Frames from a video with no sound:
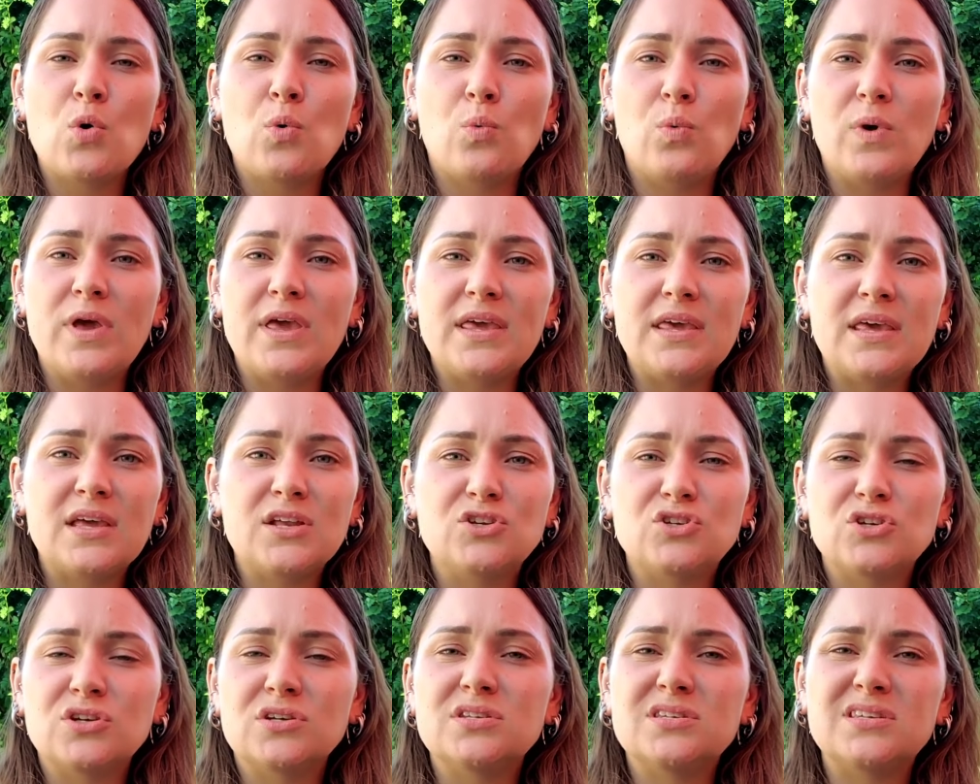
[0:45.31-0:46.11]
we
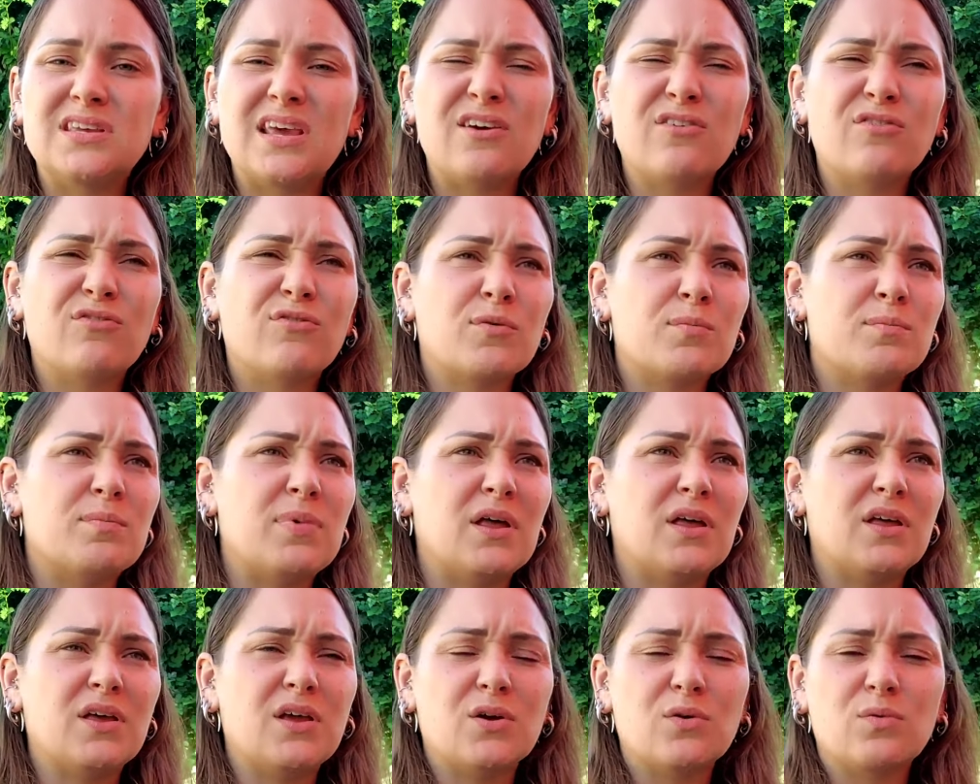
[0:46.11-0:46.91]
can just get
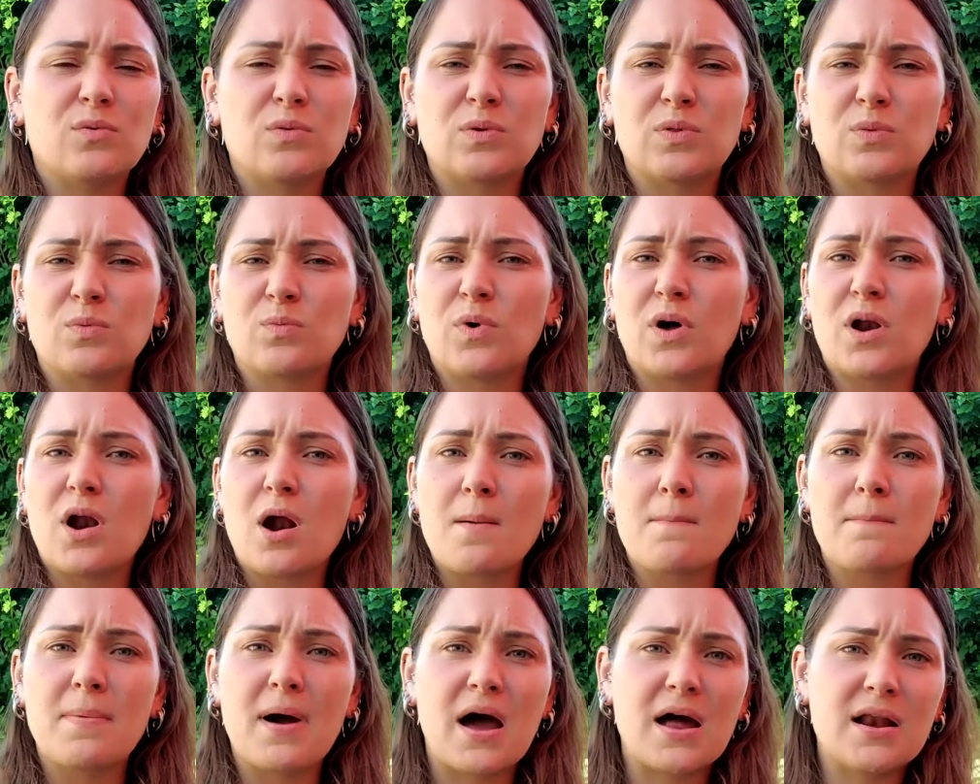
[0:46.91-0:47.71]
familiar with what
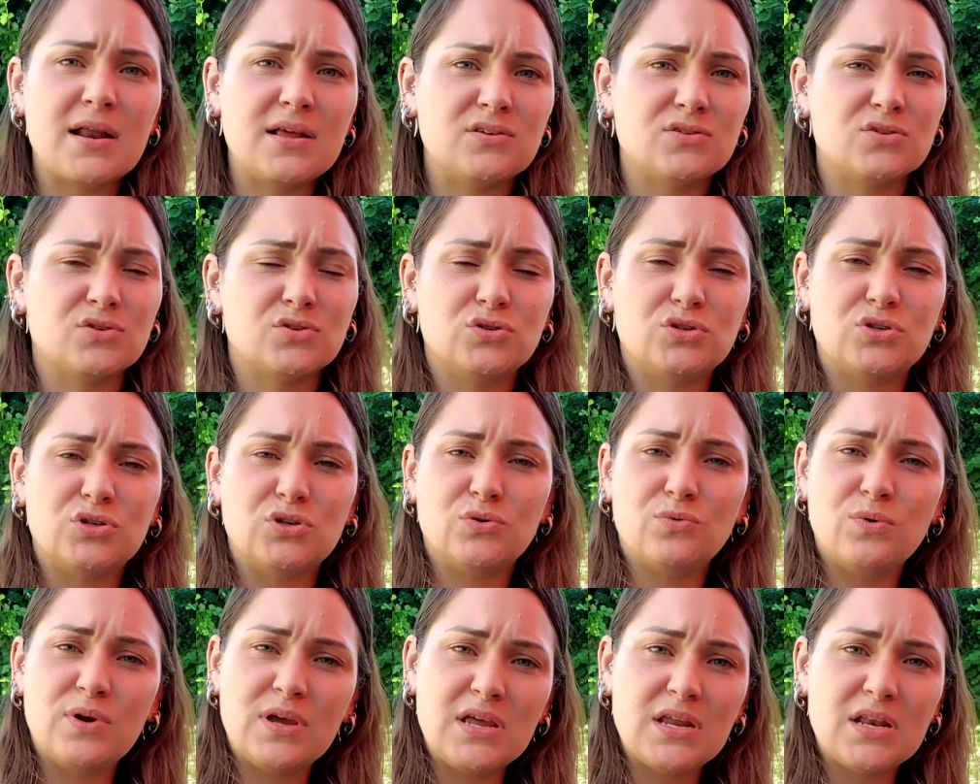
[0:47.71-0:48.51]
our bodies are
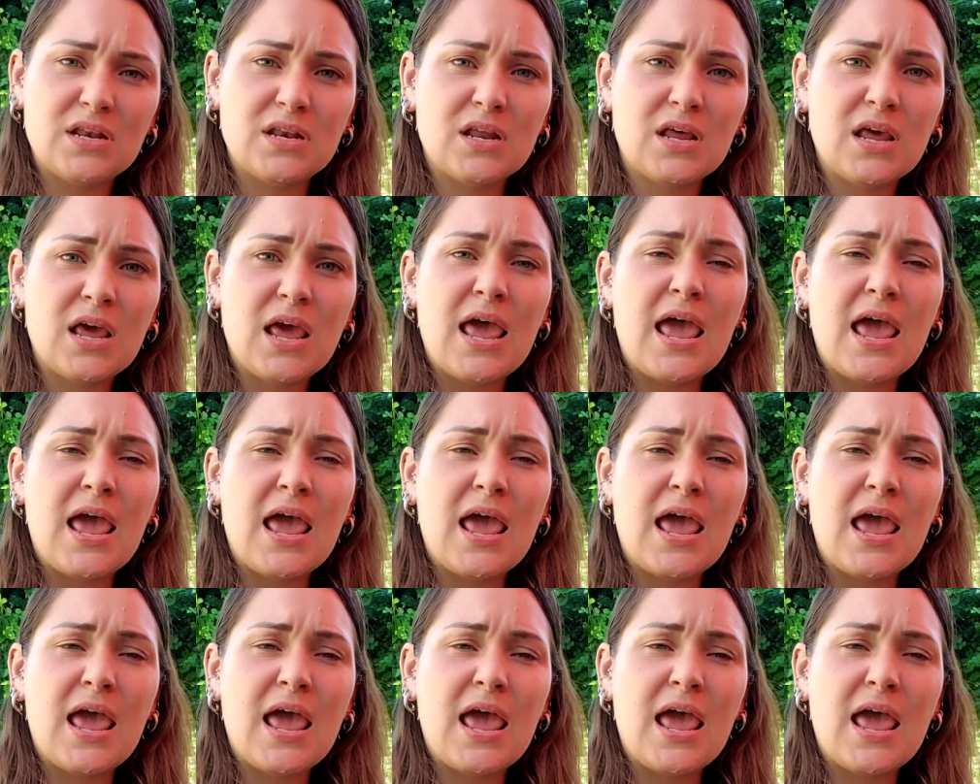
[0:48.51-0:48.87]
doing